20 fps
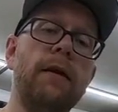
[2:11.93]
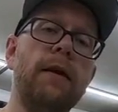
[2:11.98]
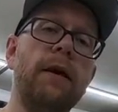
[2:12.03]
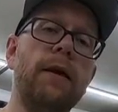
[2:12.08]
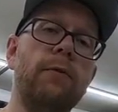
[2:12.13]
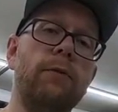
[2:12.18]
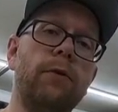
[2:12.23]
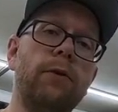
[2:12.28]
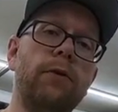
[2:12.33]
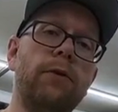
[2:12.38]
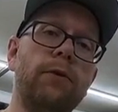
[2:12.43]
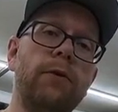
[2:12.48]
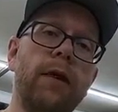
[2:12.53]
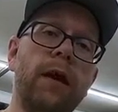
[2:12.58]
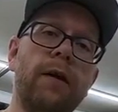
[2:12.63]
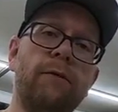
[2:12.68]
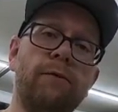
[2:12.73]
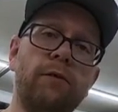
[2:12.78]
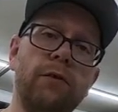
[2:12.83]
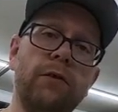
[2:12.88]
It will do
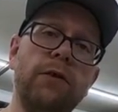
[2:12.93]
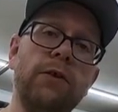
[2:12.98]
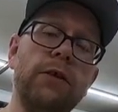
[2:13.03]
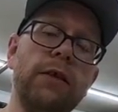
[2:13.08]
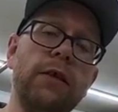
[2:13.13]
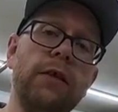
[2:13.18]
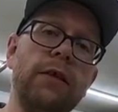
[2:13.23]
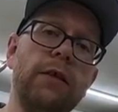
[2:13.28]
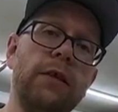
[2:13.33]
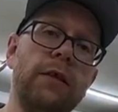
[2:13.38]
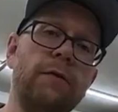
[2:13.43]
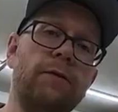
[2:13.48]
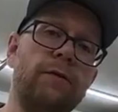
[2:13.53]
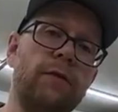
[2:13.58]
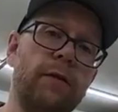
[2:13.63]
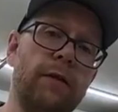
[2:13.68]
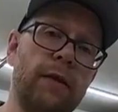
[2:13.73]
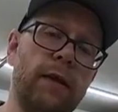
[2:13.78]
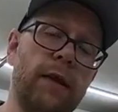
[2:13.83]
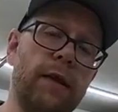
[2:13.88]
that for 6
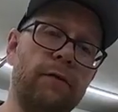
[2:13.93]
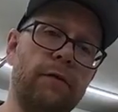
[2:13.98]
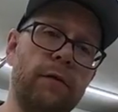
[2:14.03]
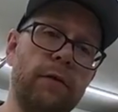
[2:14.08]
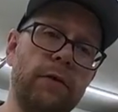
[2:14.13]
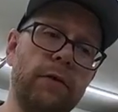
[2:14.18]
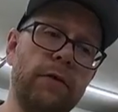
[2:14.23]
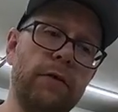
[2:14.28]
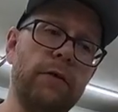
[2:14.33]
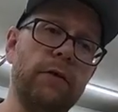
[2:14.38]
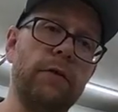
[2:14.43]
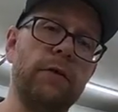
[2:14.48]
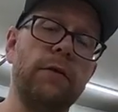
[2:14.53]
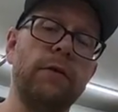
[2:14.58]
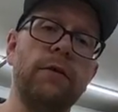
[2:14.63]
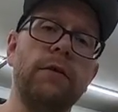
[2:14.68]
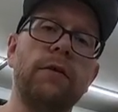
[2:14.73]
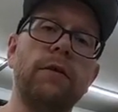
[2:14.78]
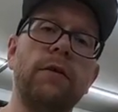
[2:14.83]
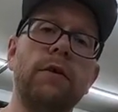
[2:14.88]
different levels.
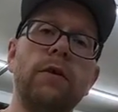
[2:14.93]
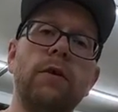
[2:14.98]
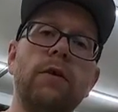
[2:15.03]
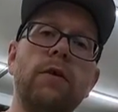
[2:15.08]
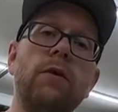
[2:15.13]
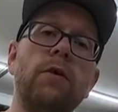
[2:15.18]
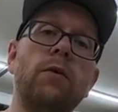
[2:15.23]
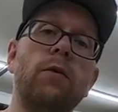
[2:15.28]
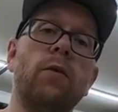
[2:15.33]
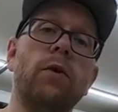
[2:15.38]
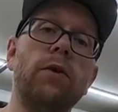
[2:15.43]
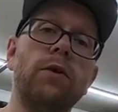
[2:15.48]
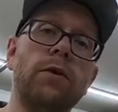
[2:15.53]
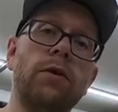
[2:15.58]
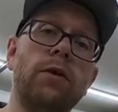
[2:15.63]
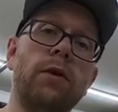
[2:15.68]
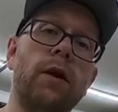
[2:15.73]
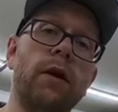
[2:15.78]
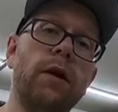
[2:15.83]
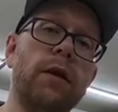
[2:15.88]
Once
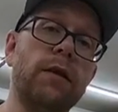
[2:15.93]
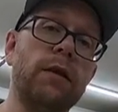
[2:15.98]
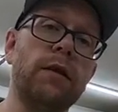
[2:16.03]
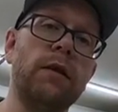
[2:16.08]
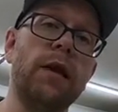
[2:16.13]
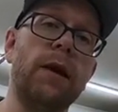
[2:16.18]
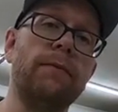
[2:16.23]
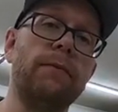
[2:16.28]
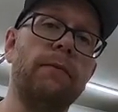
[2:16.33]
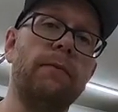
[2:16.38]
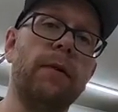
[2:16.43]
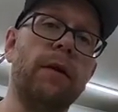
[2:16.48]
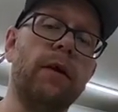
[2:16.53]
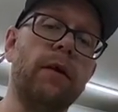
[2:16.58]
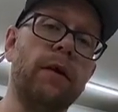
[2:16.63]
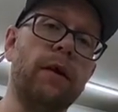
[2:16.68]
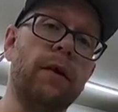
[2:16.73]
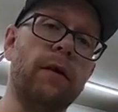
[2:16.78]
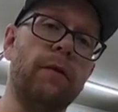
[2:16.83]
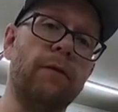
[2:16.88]
your dog has stopped
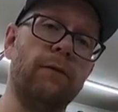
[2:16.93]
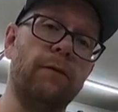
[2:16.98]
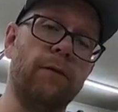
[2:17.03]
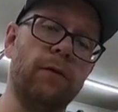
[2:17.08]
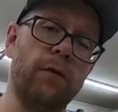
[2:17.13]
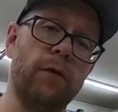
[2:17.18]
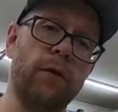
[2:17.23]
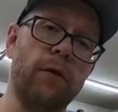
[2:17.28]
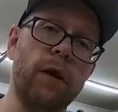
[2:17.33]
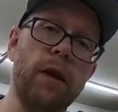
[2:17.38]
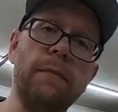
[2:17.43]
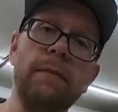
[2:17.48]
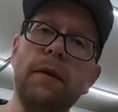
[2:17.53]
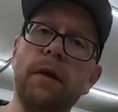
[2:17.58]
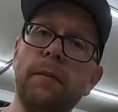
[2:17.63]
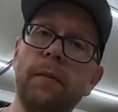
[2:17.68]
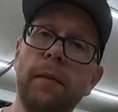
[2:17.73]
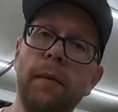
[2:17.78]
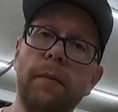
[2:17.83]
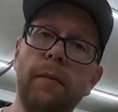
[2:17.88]
barking for a
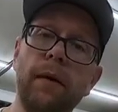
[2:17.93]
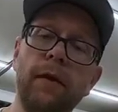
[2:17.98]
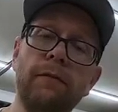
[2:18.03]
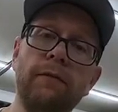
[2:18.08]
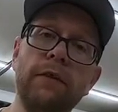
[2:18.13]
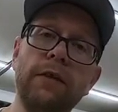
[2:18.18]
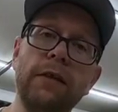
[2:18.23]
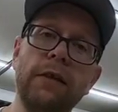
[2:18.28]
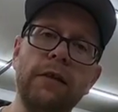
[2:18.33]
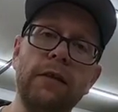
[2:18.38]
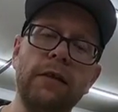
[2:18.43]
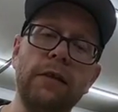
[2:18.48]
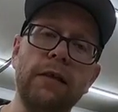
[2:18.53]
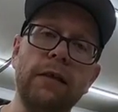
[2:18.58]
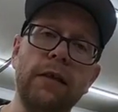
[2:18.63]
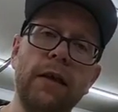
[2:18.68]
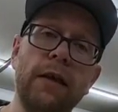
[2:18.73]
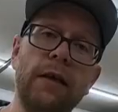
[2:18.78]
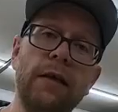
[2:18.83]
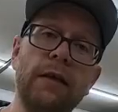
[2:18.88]
minimum of 60
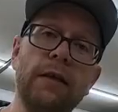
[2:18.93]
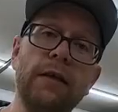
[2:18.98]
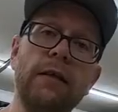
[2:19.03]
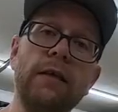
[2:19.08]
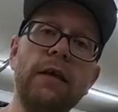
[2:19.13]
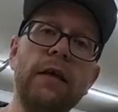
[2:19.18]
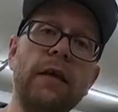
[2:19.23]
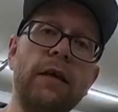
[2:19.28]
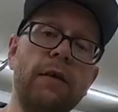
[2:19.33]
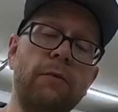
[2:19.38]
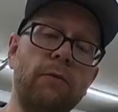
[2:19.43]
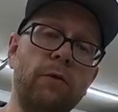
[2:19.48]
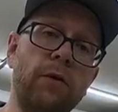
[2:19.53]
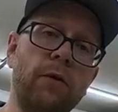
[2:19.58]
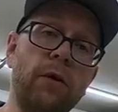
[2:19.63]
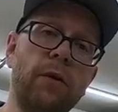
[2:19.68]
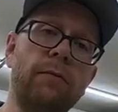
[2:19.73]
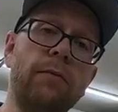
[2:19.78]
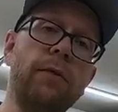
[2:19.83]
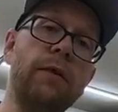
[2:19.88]
seconds, it
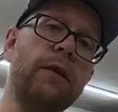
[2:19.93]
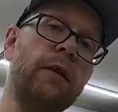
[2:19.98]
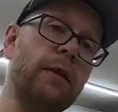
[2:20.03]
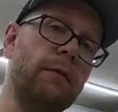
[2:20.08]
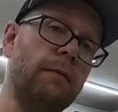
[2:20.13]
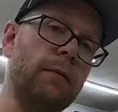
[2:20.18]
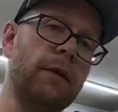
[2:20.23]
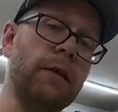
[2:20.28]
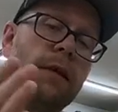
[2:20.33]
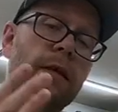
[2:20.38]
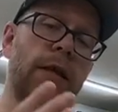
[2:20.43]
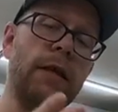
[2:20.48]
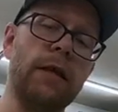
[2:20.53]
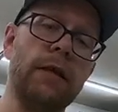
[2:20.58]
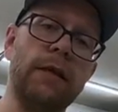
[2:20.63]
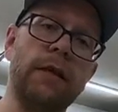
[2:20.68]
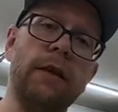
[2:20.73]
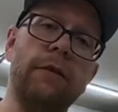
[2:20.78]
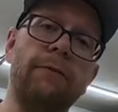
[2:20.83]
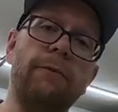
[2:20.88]
will completely reset
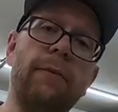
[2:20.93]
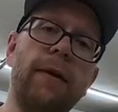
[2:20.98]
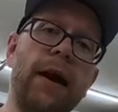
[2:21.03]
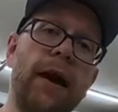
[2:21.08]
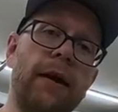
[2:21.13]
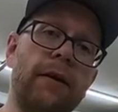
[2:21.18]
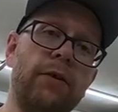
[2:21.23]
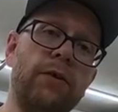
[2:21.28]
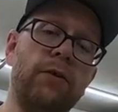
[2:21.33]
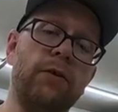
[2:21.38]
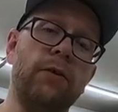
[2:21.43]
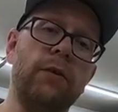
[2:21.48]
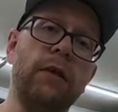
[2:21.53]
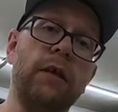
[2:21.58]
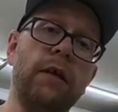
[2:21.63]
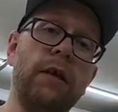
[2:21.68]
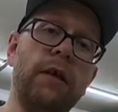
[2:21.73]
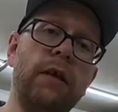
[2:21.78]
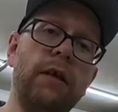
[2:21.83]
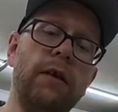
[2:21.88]
itself back to
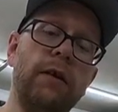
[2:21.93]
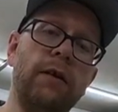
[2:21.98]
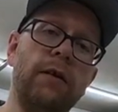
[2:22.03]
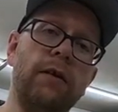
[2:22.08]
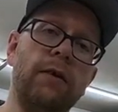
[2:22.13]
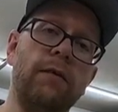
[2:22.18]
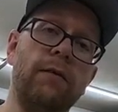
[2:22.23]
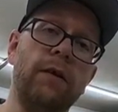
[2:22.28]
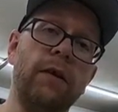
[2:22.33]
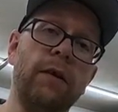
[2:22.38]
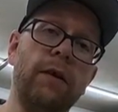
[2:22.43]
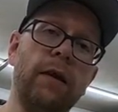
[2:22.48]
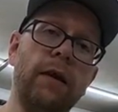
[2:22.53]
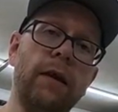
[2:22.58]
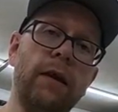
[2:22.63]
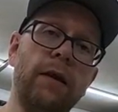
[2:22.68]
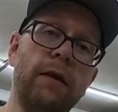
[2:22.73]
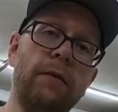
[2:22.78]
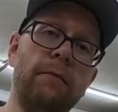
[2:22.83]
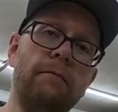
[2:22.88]

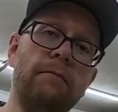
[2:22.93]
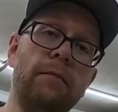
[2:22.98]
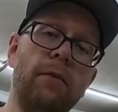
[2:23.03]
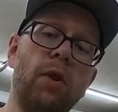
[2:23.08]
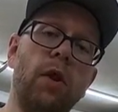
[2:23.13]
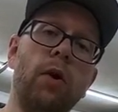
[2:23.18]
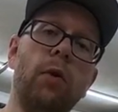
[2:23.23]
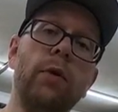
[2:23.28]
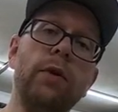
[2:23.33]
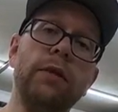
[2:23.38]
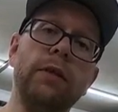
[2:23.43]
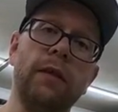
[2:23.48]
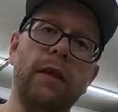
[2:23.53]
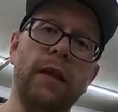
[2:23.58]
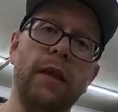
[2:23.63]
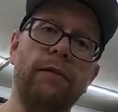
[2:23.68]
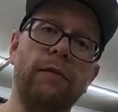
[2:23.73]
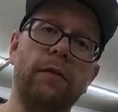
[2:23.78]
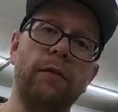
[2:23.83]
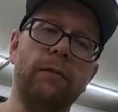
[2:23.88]
the lowest
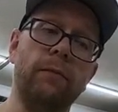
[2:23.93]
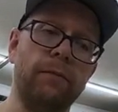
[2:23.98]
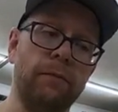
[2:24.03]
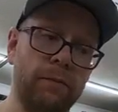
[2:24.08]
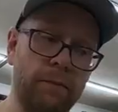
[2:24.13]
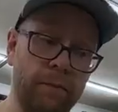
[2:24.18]
level.